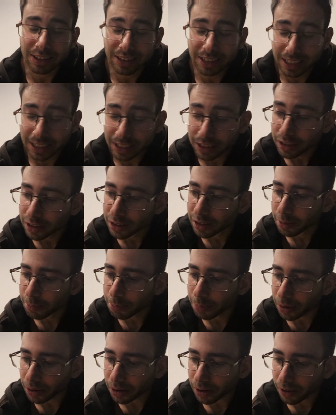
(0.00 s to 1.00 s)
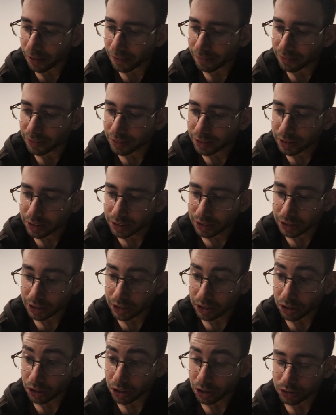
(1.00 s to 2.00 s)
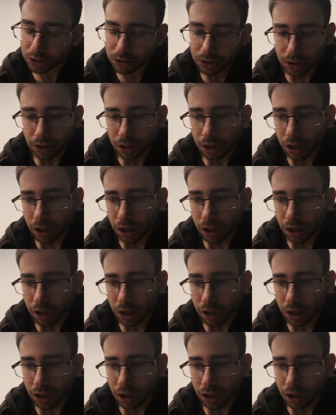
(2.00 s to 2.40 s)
thing. But, gosh.